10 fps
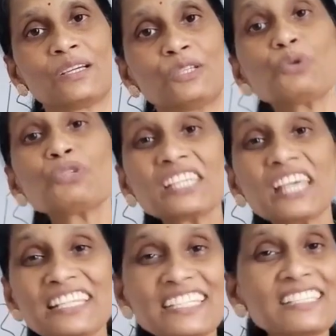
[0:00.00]
to
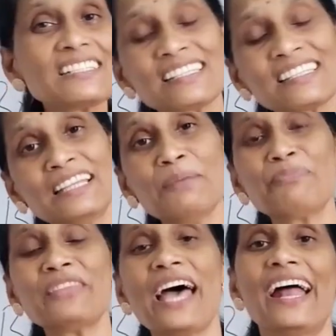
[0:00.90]
say
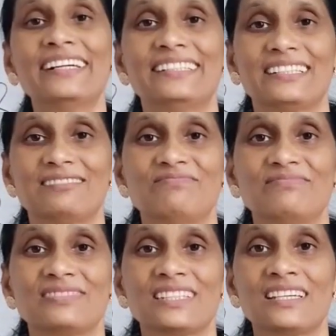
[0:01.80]
them that
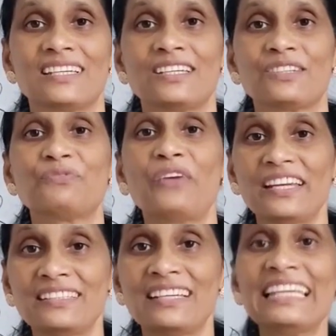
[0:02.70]

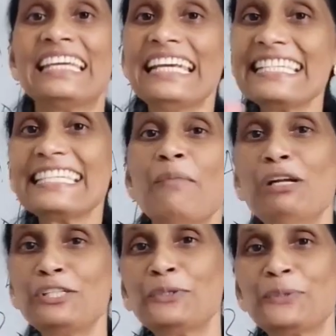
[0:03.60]
when he is
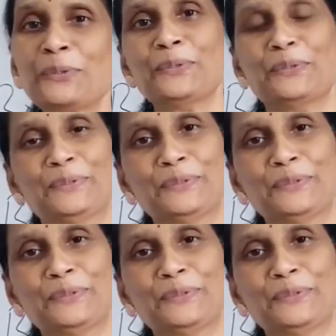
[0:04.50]
able to do,